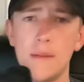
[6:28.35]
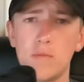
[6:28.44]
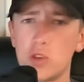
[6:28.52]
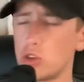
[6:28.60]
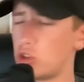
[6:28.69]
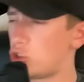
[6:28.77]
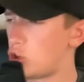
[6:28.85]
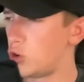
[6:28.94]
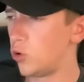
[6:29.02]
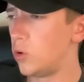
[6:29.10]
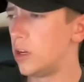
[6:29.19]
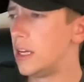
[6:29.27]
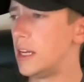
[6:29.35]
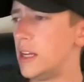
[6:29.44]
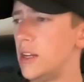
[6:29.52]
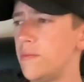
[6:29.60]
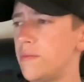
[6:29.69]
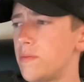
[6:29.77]
Those are two
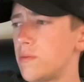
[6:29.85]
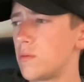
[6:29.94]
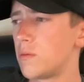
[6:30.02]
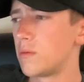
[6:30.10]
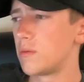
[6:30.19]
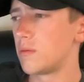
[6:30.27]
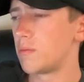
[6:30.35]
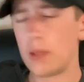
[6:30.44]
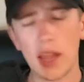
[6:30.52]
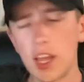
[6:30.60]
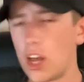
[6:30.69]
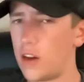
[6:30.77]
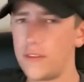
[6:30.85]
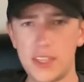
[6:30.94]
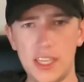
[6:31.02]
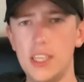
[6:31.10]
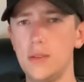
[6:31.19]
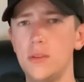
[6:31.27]
playoff
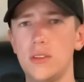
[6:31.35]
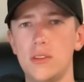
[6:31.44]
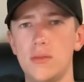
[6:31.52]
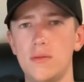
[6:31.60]
teams.